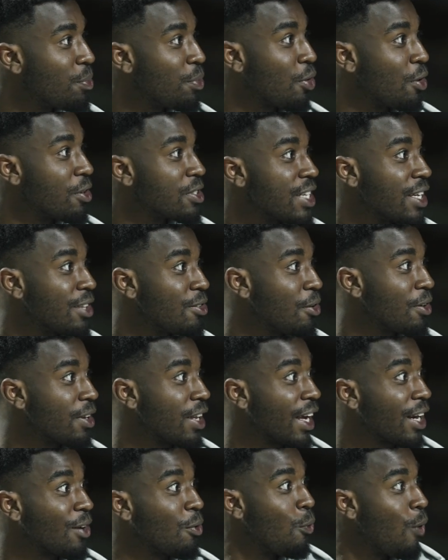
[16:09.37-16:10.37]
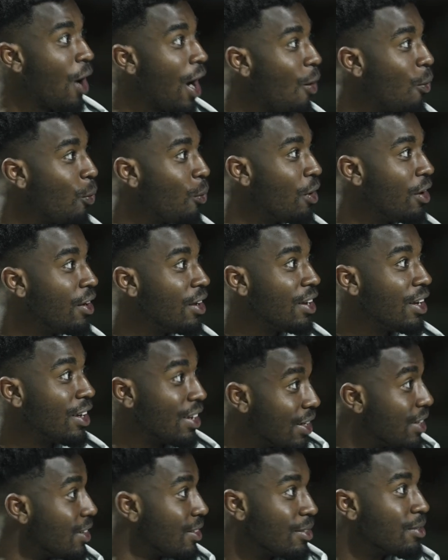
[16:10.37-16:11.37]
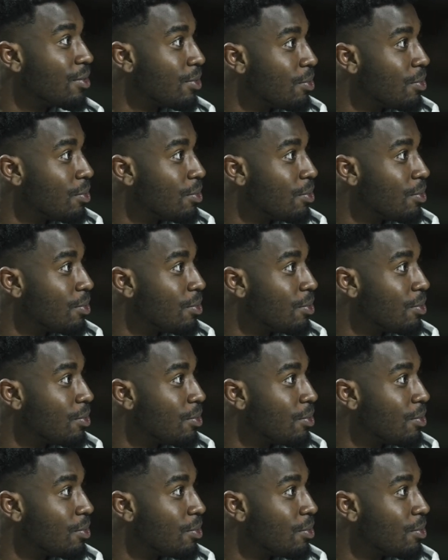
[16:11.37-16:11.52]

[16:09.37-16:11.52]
because I thought like, wow, a